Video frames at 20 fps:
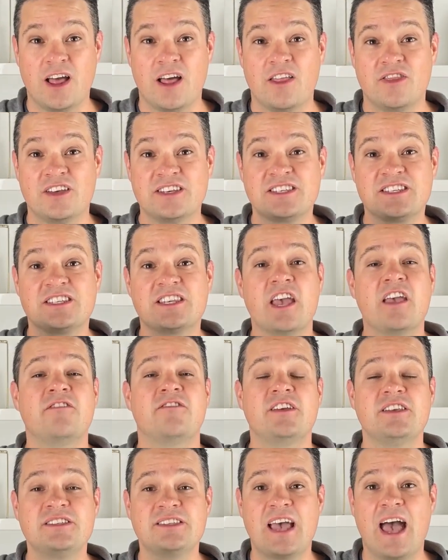the
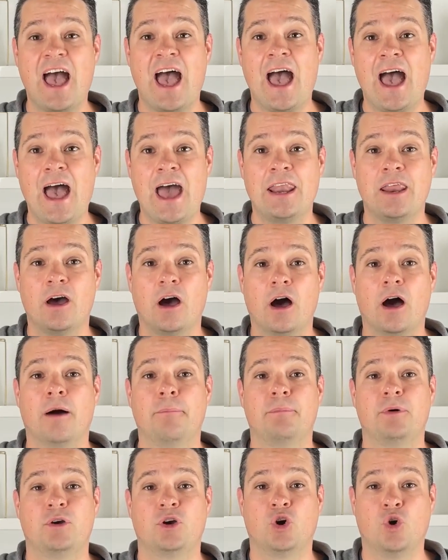savings add
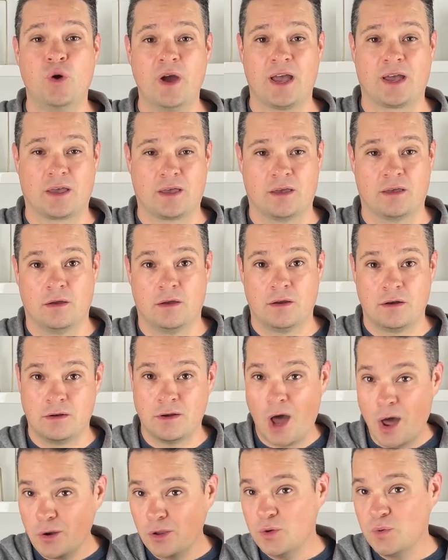up quick.
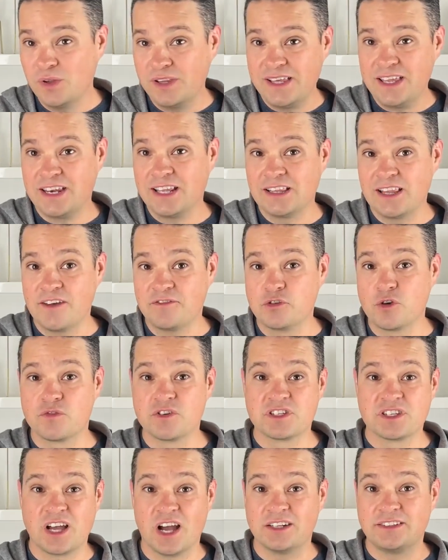Not only will eating
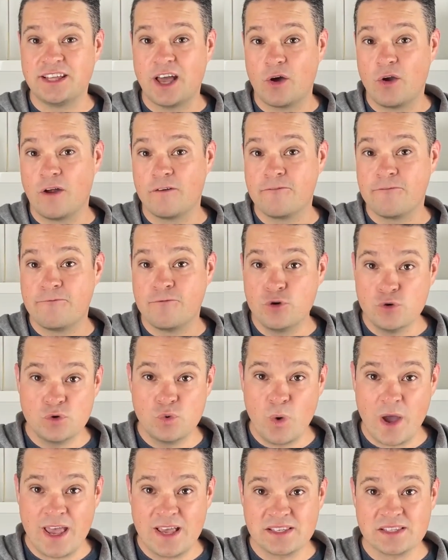leftovers cut down on food
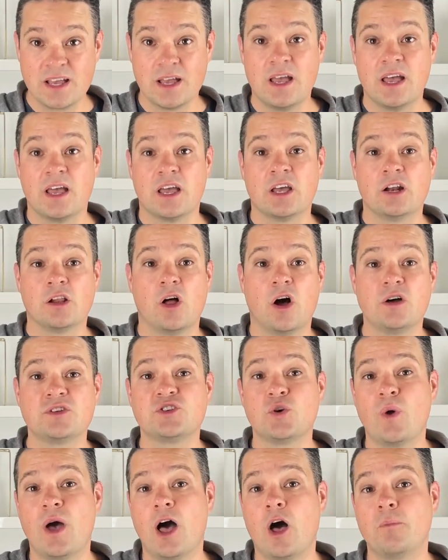waste, it'll
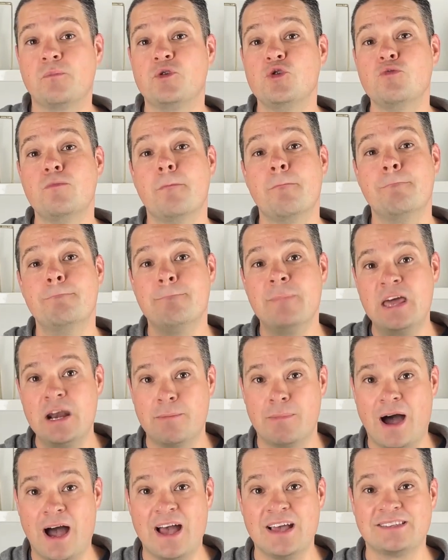also help you
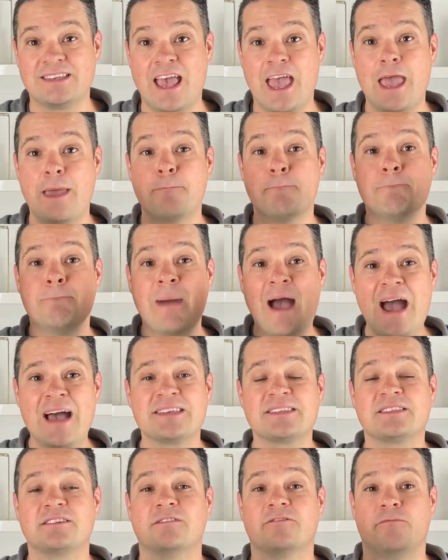minimize a
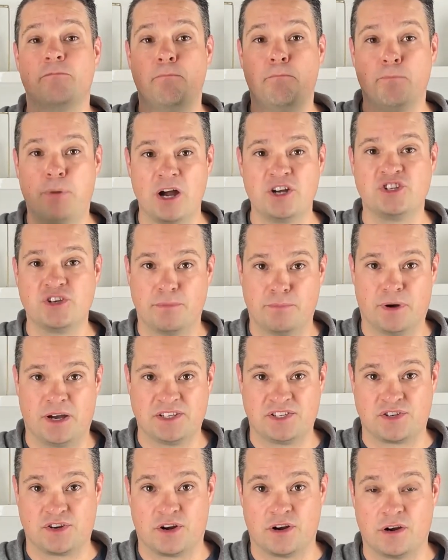massive budget
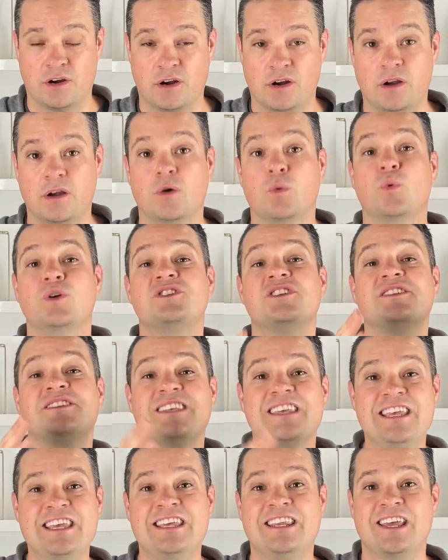buster, which
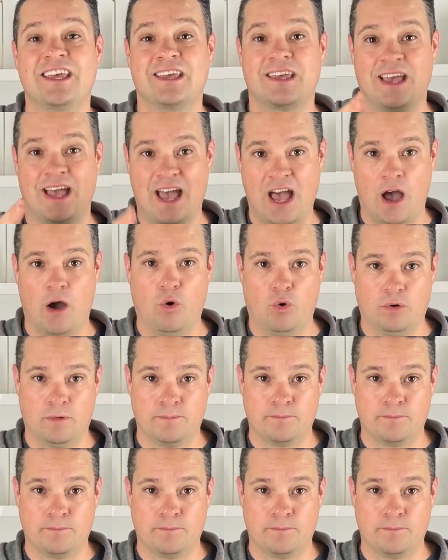is eating out.